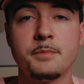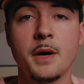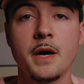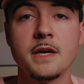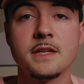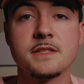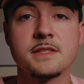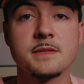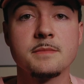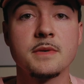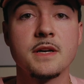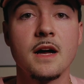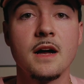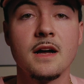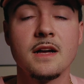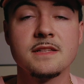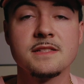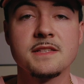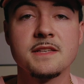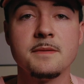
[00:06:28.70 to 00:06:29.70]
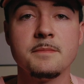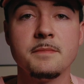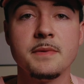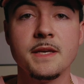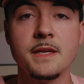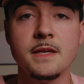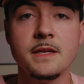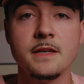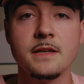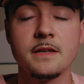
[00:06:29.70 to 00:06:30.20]
But some cons can
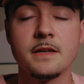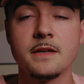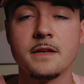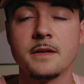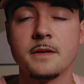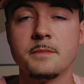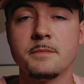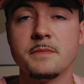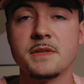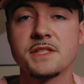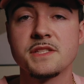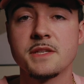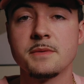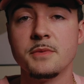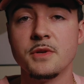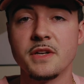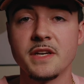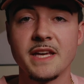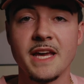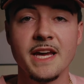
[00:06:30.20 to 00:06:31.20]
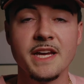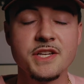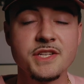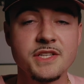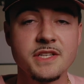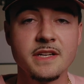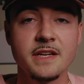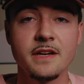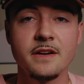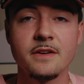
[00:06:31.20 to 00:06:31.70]
be
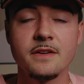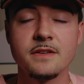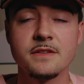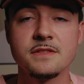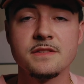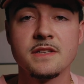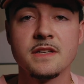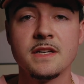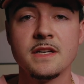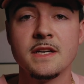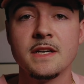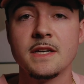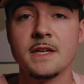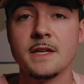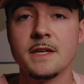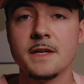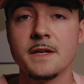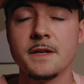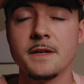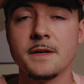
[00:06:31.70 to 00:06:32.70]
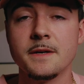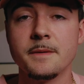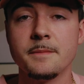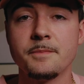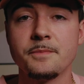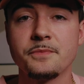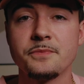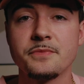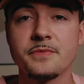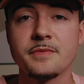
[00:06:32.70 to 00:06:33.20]
miscommunication errors,
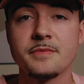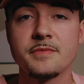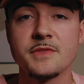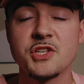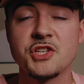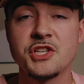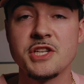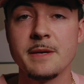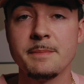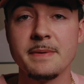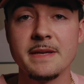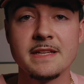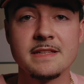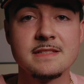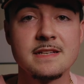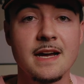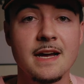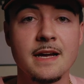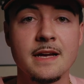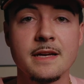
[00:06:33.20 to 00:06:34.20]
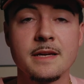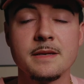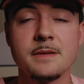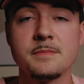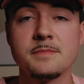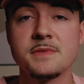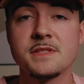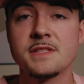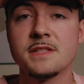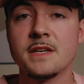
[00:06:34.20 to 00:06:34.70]
shipping
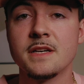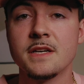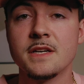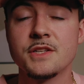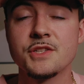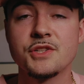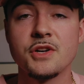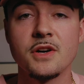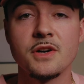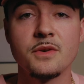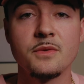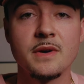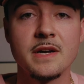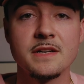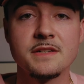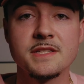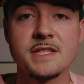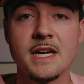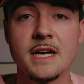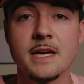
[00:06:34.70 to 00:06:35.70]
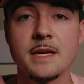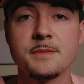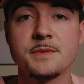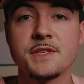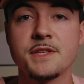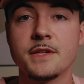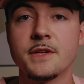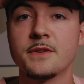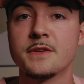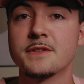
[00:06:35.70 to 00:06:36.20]
times, turnaround
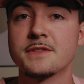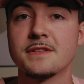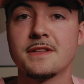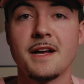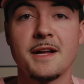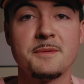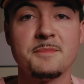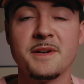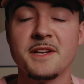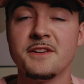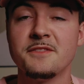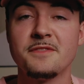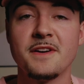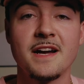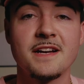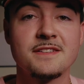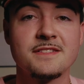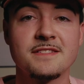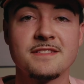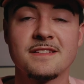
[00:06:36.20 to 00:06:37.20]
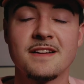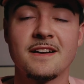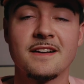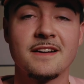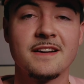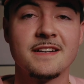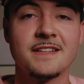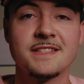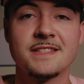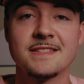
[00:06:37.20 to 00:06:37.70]
times. There's a lot of manufacturers that
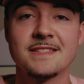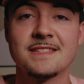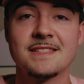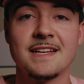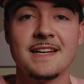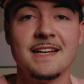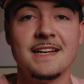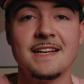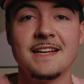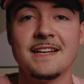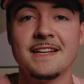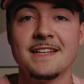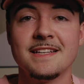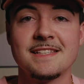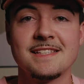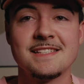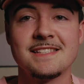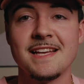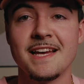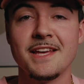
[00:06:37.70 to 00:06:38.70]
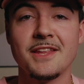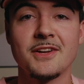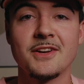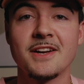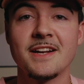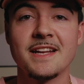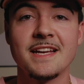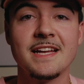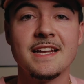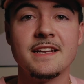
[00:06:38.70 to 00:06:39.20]
are going to just say
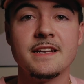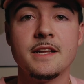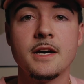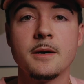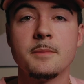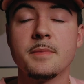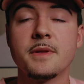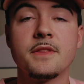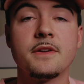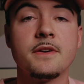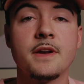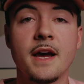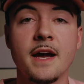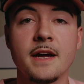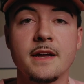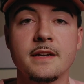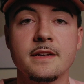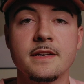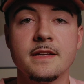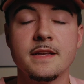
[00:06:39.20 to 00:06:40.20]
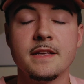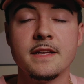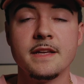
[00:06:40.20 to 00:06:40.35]
they're going to get it done, but they're not.